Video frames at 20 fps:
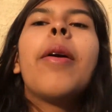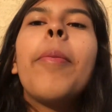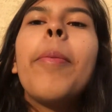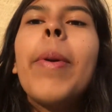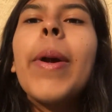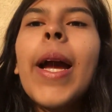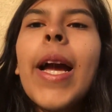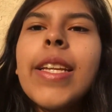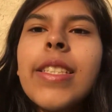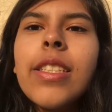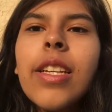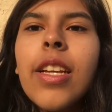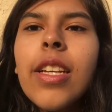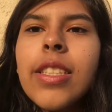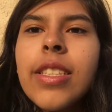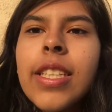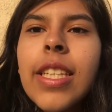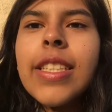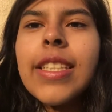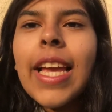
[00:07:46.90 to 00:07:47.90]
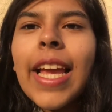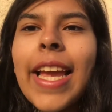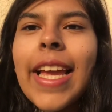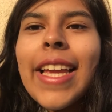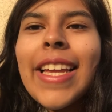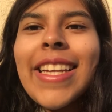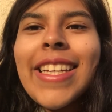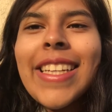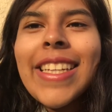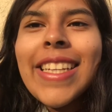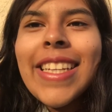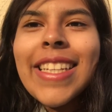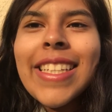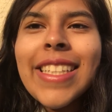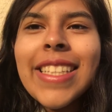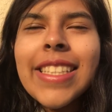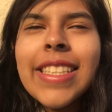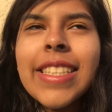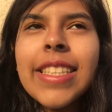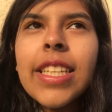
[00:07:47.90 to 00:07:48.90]
Okay, today it
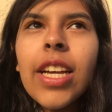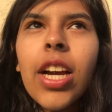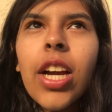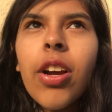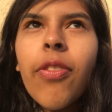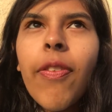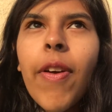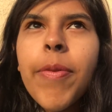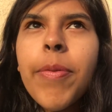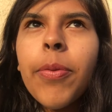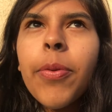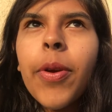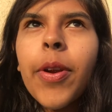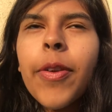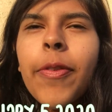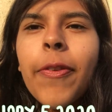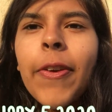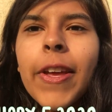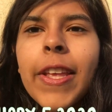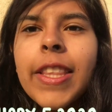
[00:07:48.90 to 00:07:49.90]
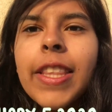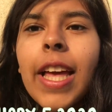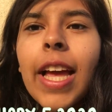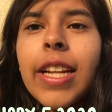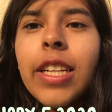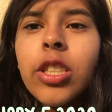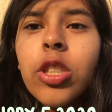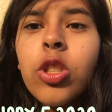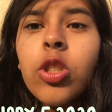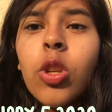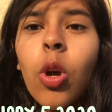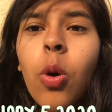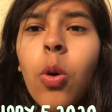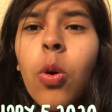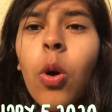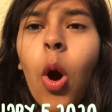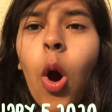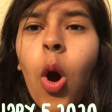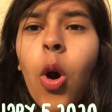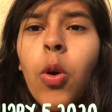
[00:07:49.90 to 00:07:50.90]
is February 5th and it's so
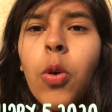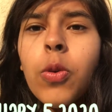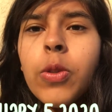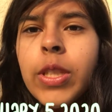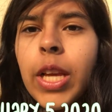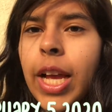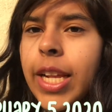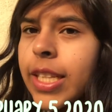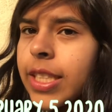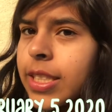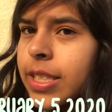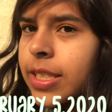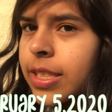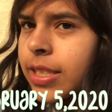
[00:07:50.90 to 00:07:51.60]
cold and it's